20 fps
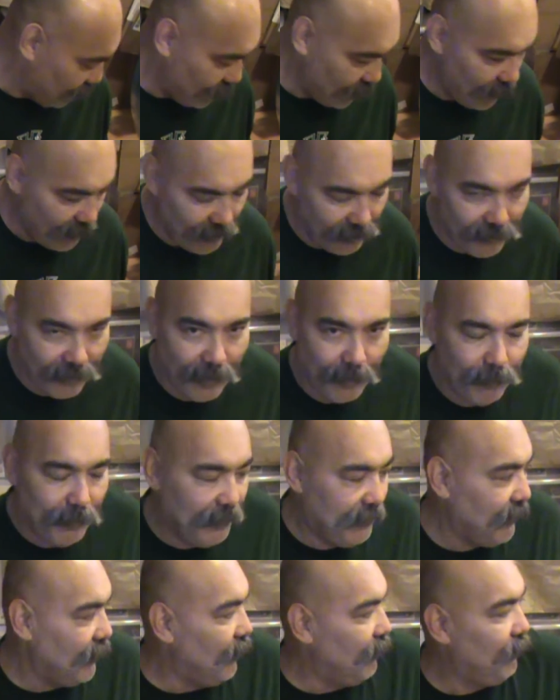God, I think I
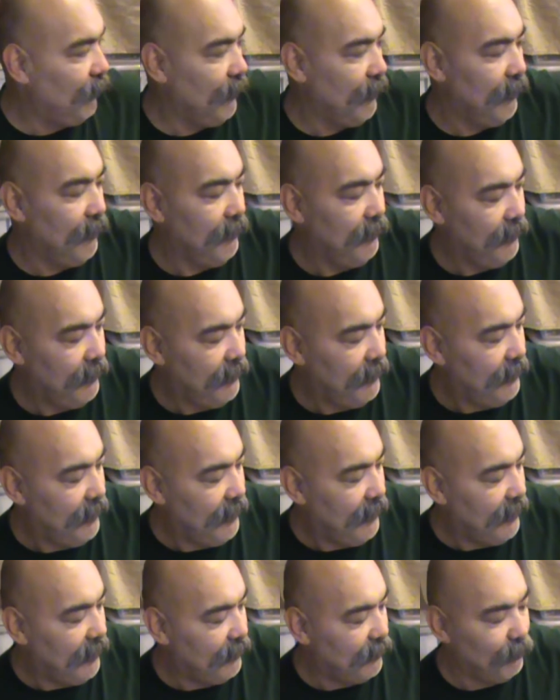picked it up for,
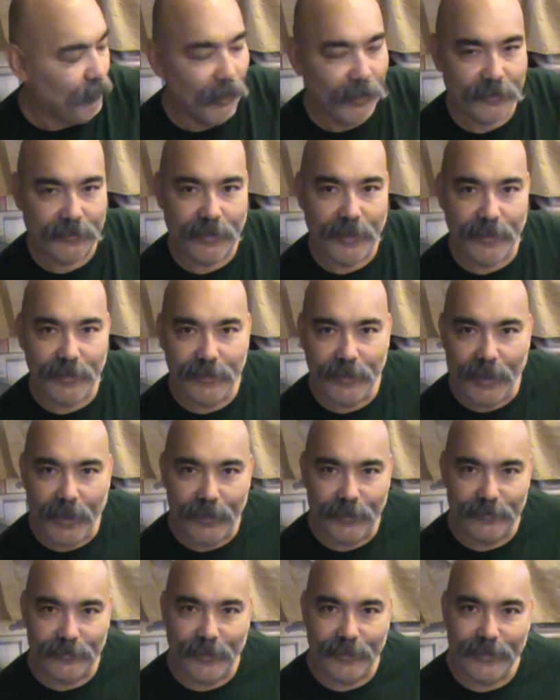it was marked $10.
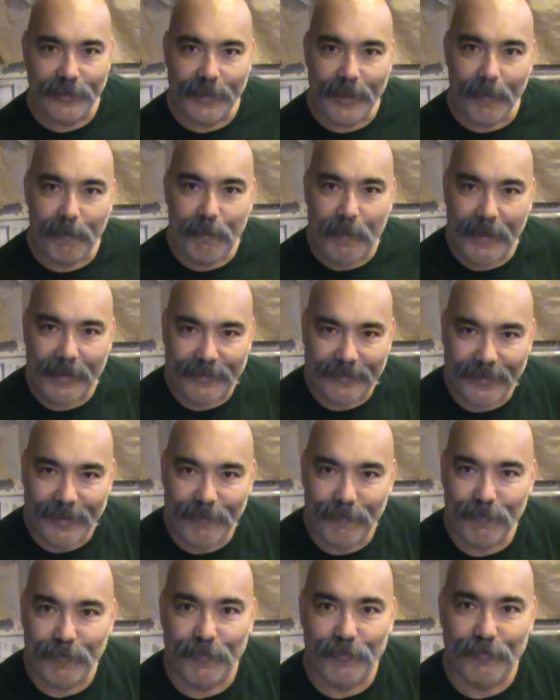I think I picked it
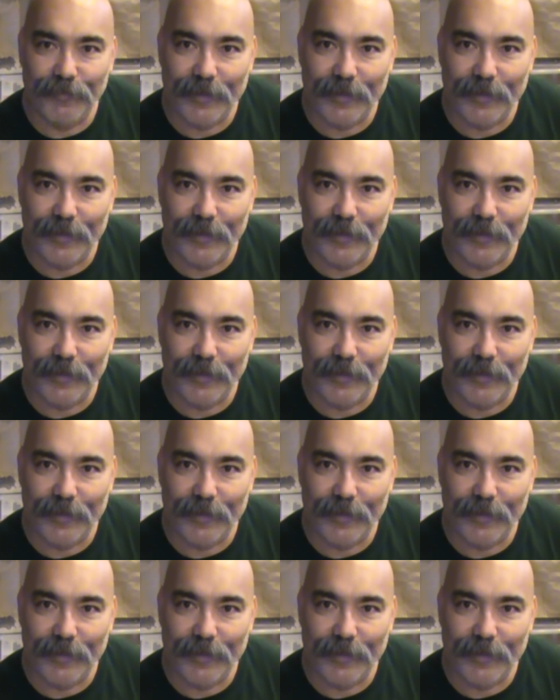up for